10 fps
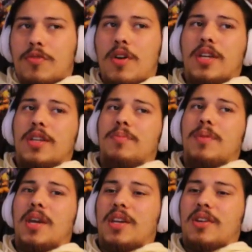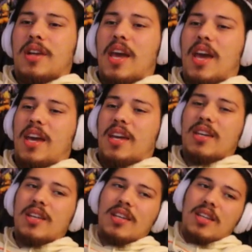Fucking banger. Hey,
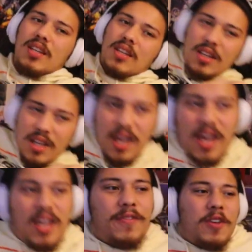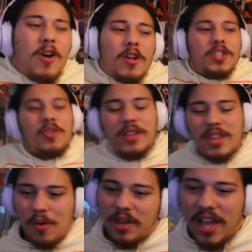if y'all enjoyed
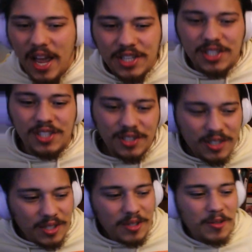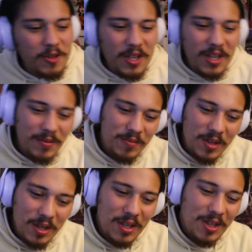that reaction,
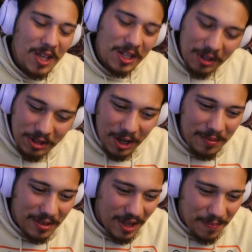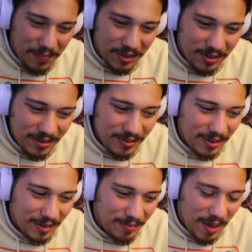hit the thumbs up and
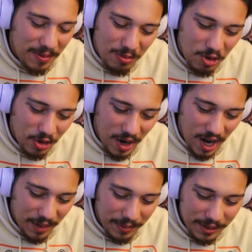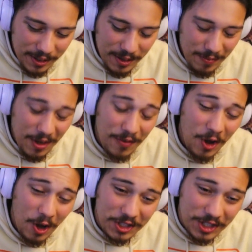maybe subscribe. If
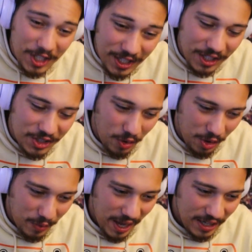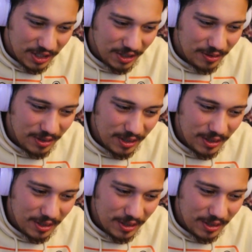y'all didn't enjoy the reaction,